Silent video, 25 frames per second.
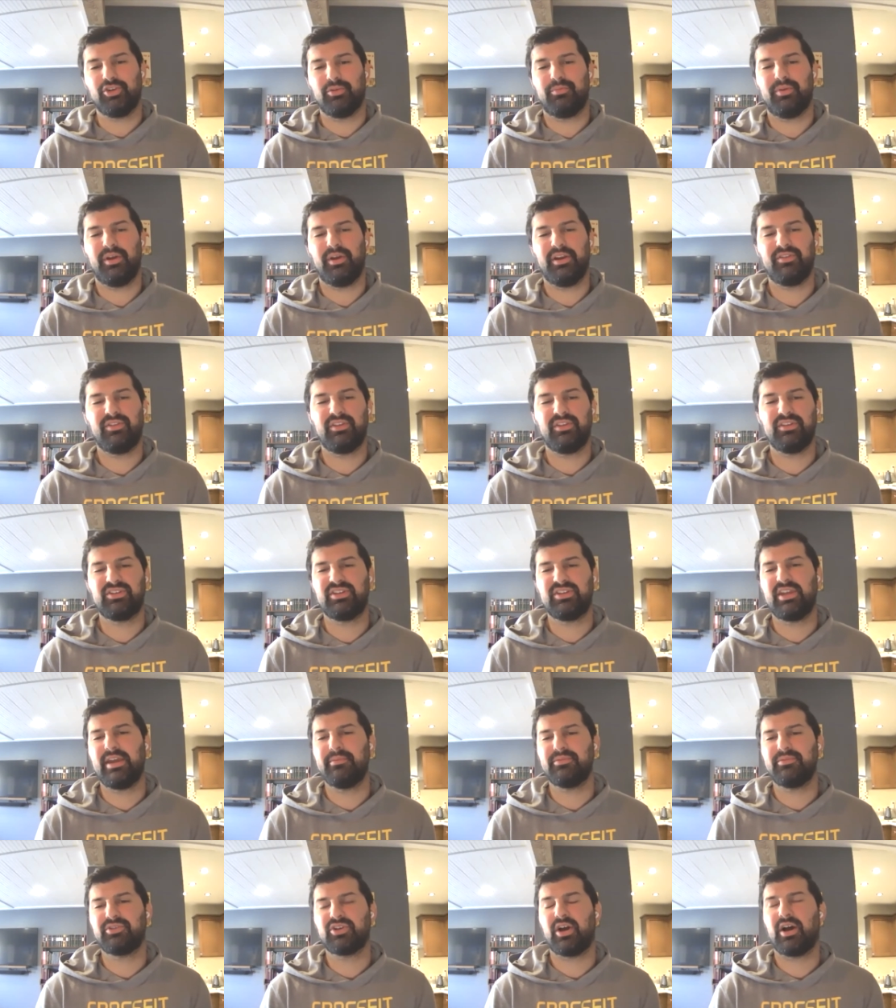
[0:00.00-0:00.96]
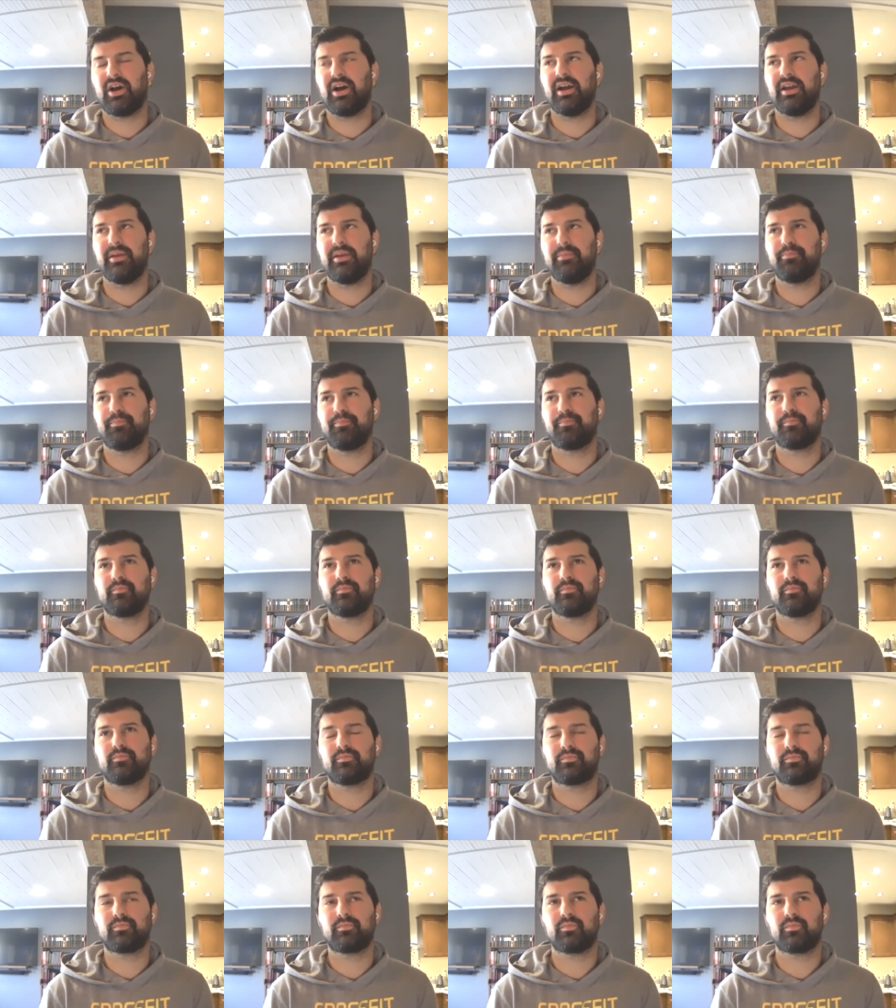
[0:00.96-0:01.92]
but at the same time,
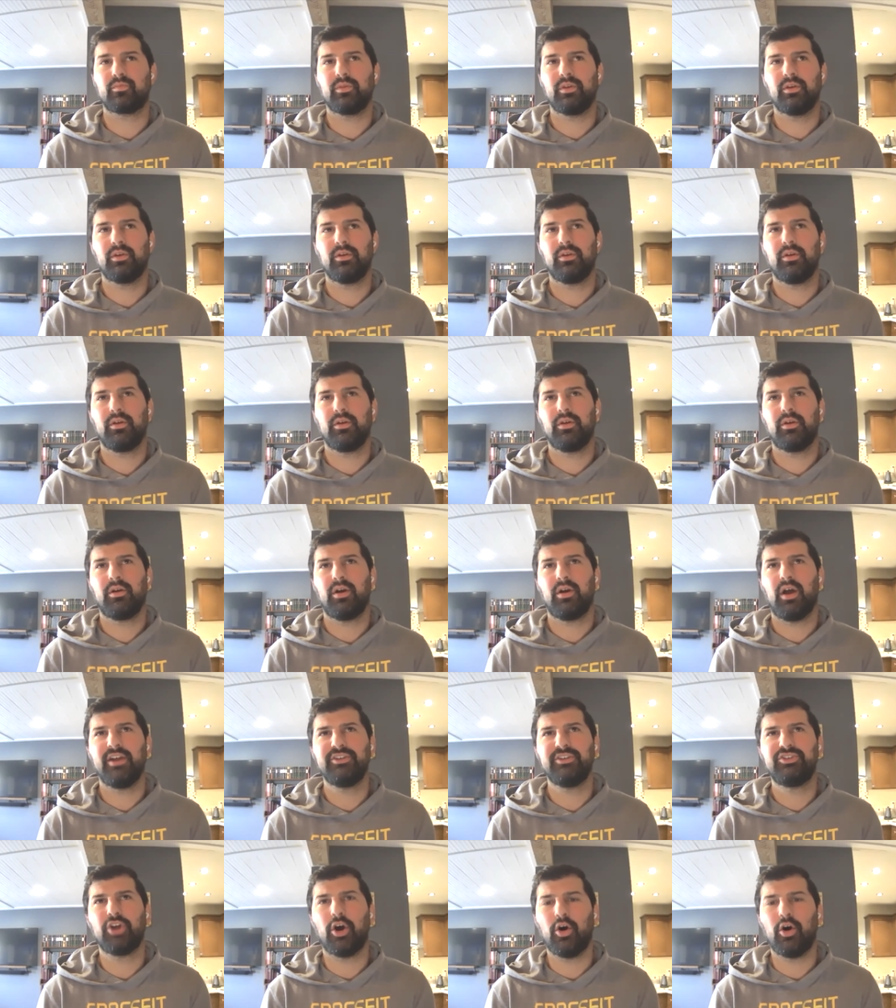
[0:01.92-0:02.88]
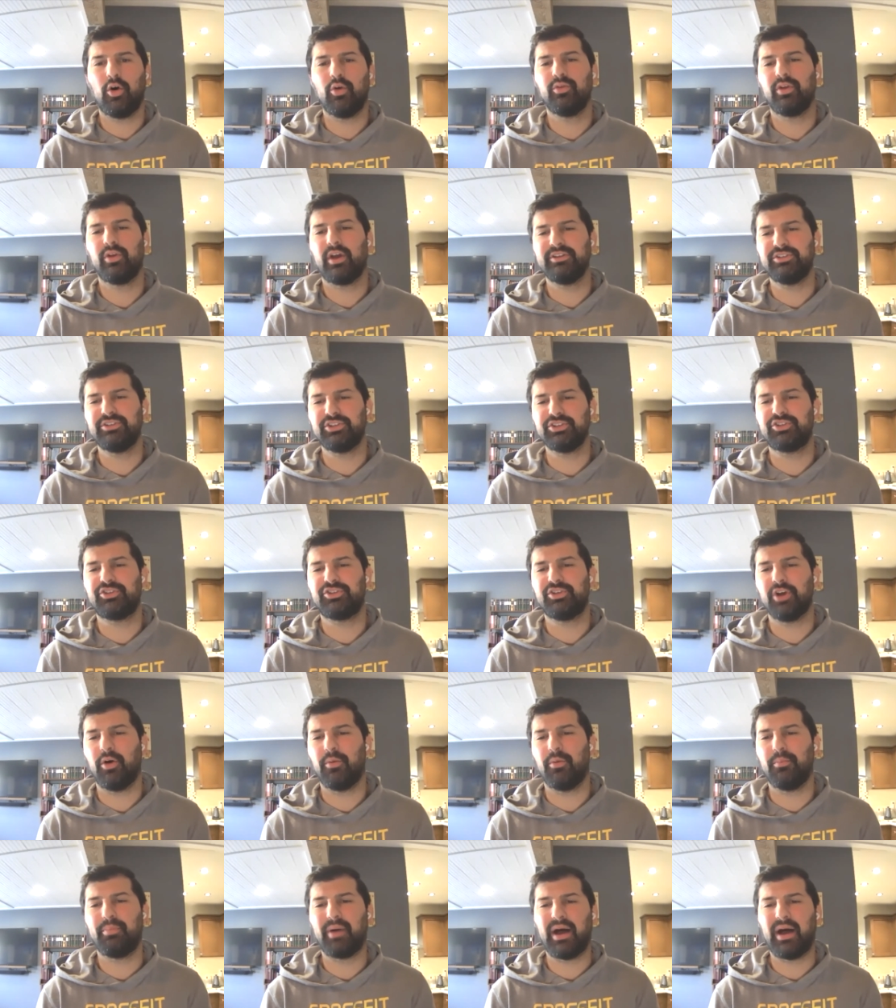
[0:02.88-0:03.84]
I just
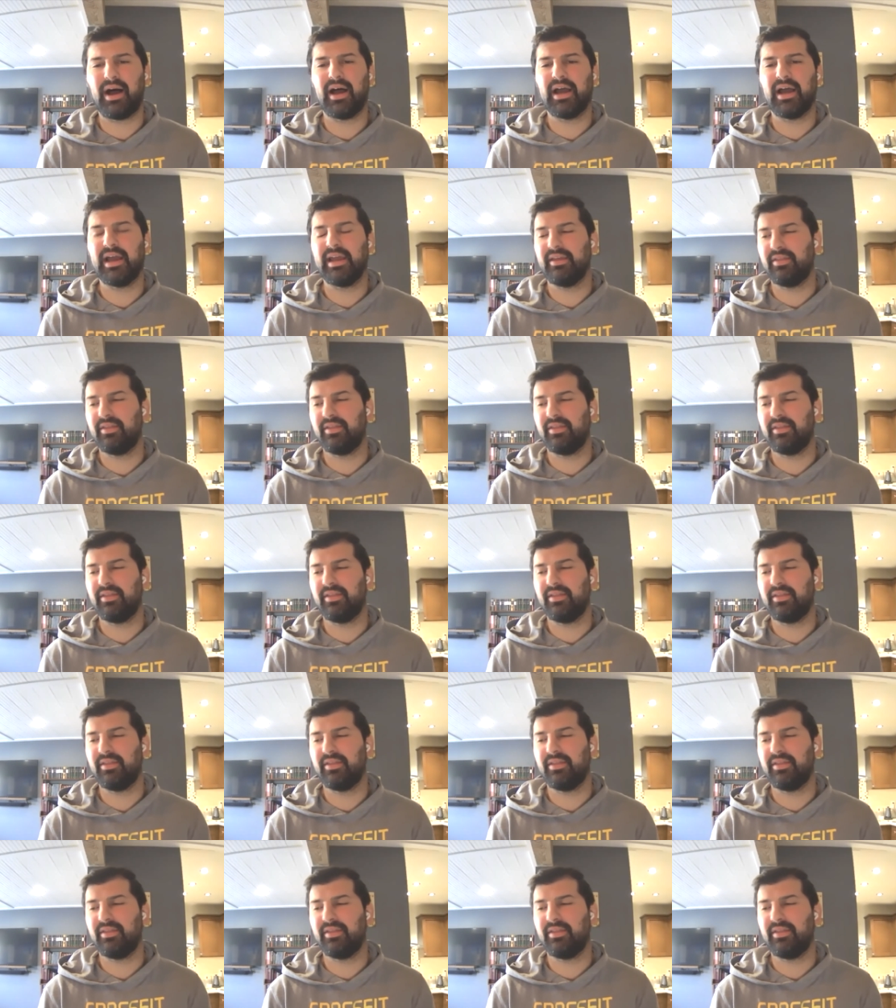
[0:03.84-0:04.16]
don't buy